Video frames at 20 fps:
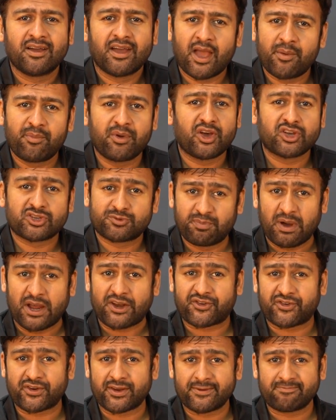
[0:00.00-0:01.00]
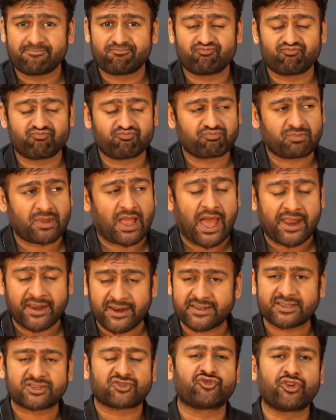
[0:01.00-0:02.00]
mAh battery, and
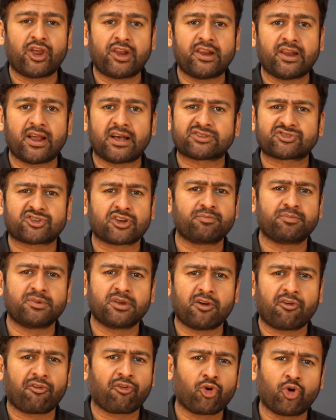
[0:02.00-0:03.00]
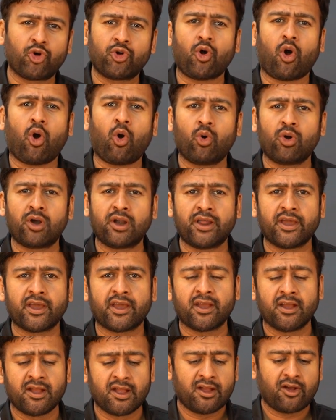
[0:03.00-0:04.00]
it's really lasted me a good all
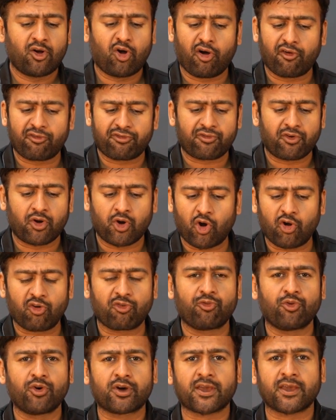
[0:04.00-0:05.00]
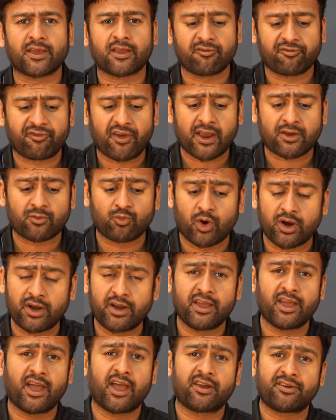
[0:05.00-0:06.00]
day of a lot of working. In fact, one
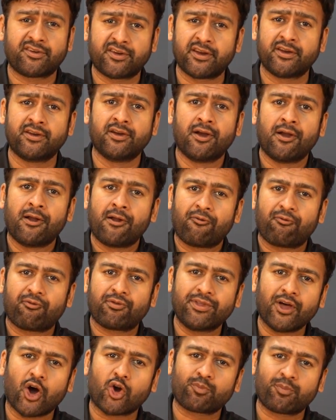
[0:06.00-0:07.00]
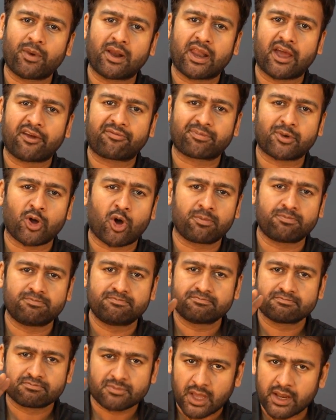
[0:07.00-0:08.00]
day I did without my laptop
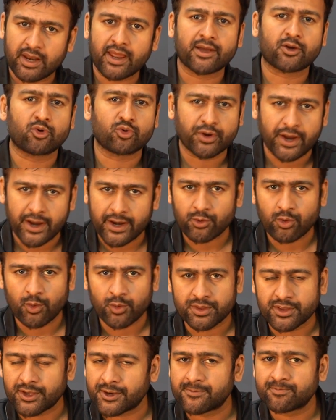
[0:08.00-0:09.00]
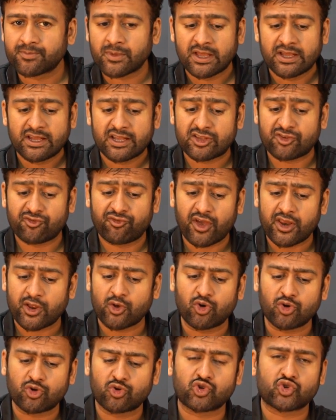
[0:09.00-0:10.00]
and I could get away with it. It's very
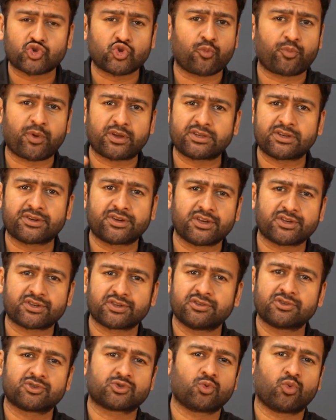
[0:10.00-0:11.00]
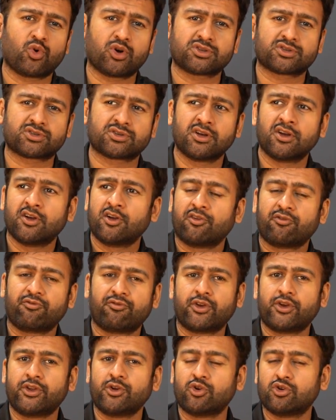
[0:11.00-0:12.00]
good to show presentations, to watch
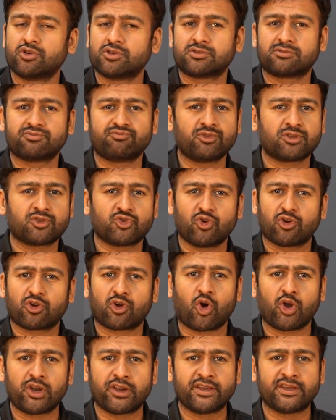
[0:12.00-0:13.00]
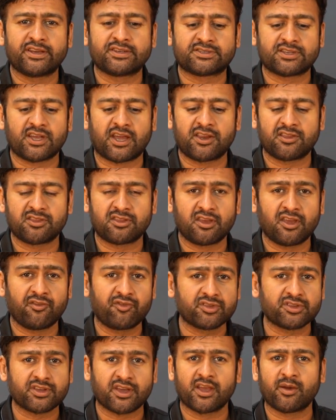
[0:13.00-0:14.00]
videos with your colleagues, and
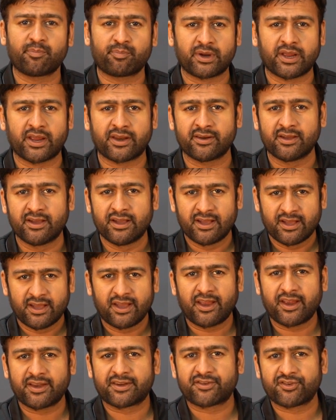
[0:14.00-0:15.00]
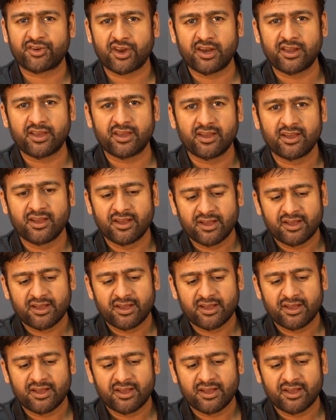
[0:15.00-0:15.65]
even the airplane. It really